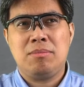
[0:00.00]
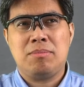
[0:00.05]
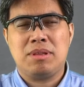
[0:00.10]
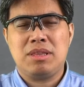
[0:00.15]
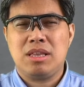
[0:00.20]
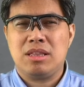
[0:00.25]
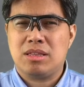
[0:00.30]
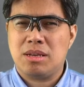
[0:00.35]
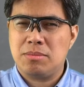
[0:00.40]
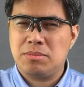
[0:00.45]
But
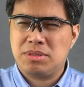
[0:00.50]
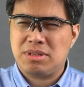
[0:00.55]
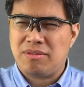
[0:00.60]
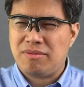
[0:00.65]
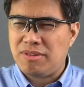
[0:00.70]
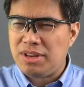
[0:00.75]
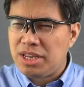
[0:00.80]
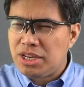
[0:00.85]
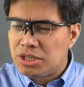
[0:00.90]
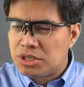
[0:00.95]
in terms
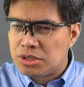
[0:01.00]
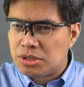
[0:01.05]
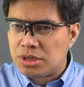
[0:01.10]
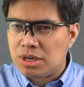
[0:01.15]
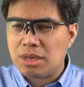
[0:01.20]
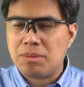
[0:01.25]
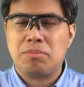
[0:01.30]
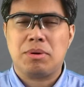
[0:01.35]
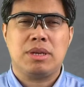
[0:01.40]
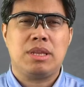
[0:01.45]
of leisure,
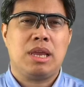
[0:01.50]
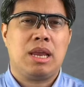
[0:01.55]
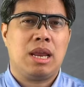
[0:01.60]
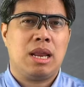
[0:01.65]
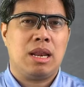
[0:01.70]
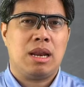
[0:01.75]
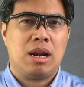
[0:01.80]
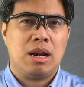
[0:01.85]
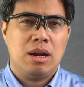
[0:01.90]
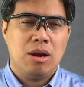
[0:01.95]
in
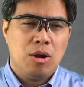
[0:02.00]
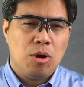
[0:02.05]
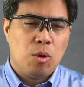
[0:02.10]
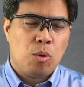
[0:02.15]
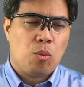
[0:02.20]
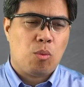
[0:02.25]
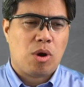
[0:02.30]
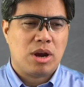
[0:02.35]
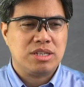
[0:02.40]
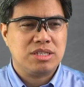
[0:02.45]
particular,
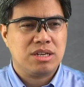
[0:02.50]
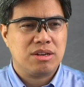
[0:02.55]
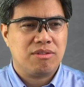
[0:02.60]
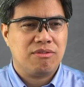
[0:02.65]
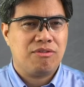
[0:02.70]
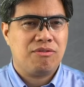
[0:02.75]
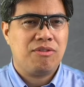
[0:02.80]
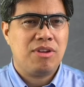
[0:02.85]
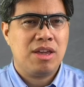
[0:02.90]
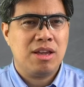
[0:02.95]
watching
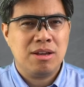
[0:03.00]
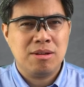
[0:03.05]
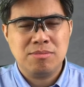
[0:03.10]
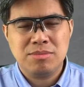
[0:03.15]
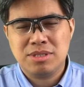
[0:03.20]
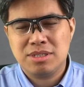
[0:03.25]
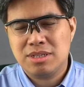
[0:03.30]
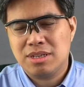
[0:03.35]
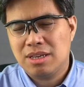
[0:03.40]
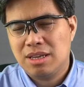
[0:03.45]

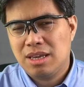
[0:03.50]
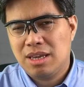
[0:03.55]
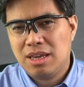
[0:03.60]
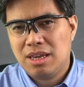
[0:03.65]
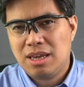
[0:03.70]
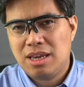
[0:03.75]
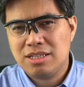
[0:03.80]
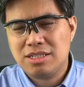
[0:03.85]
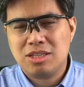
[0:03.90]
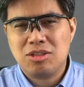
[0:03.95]
films,
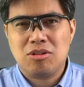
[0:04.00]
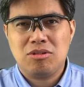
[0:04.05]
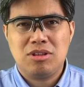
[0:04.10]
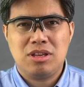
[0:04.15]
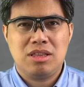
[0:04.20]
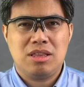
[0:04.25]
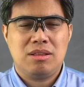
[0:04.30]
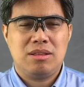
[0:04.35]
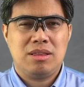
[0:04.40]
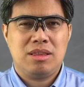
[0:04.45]
it's a
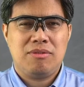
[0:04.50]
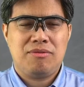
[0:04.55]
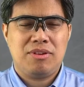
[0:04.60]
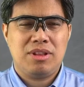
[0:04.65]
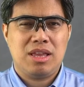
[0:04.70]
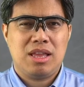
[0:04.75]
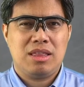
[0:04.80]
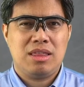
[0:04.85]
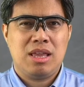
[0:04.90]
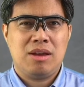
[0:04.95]
totally
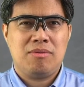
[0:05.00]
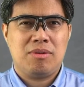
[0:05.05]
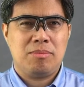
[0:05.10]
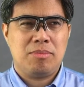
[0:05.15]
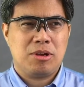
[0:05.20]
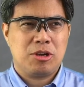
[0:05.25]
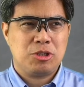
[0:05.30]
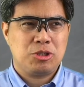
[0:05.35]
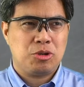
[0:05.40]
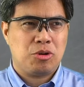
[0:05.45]
different endeavor
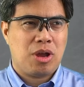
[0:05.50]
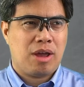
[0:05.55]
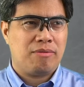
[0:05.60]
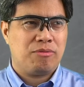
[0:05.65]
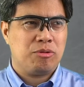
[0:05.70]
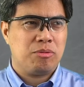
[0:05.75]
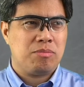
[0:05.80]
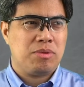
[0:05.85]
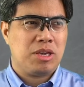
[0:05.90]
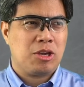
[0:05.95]
because you have
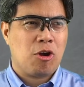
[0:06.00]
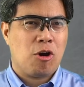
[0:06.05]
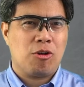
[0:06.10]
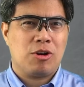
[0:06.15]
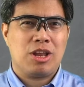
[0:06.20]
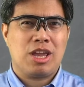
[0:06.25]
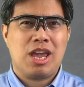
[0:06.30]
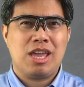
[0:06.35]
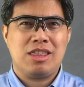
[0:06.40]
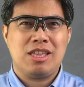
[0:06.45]
to be
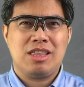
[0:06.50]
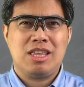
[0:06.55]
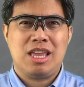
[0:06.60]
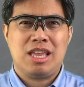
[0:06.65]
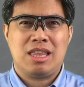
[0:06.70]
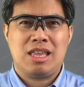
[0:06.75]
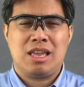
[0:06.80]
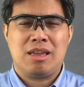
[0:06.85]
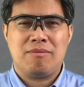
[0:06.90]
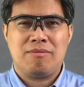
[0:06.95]
congregated
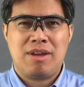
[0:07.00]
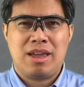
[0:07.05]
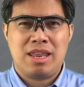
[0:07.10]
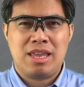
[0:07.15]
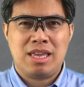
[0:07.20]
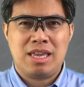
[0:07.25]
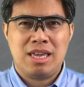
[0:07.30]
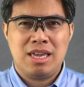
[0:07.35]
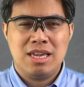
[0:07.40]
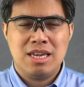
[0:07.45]
in a
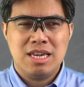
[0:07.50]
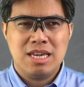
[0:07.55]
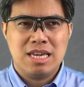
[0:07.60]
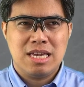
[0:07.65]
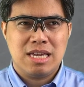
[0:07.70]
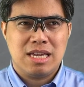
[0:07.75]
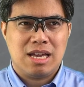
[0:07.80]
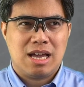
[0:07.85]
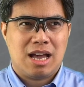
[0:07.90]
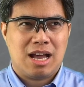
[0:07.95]
very
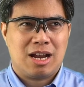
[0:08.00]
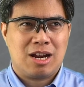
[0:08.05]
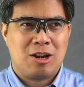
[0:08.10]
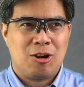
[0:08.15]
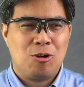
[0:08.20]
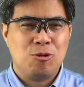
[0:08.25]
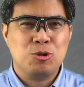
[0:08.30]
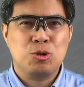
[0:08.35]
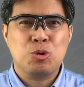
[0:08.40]
close